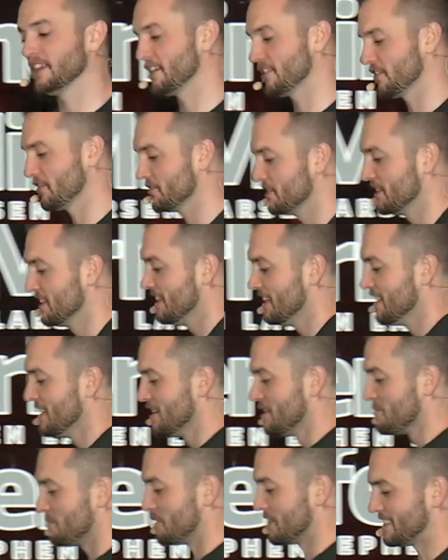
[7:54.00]
I don't know.
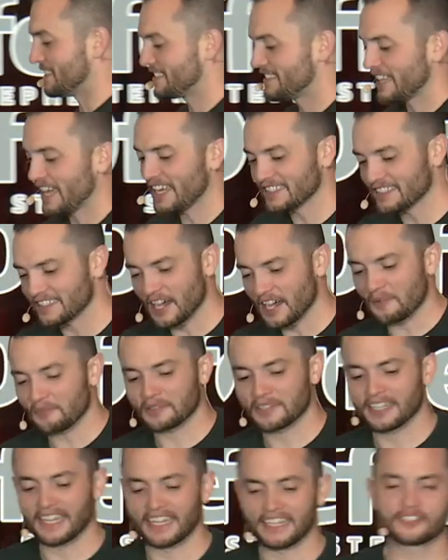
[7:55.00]
But he stands up
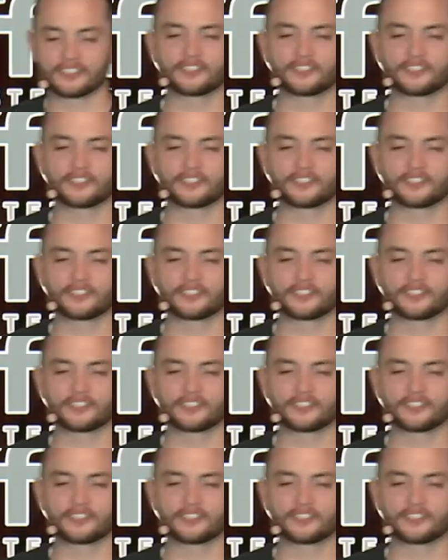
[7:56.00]
and he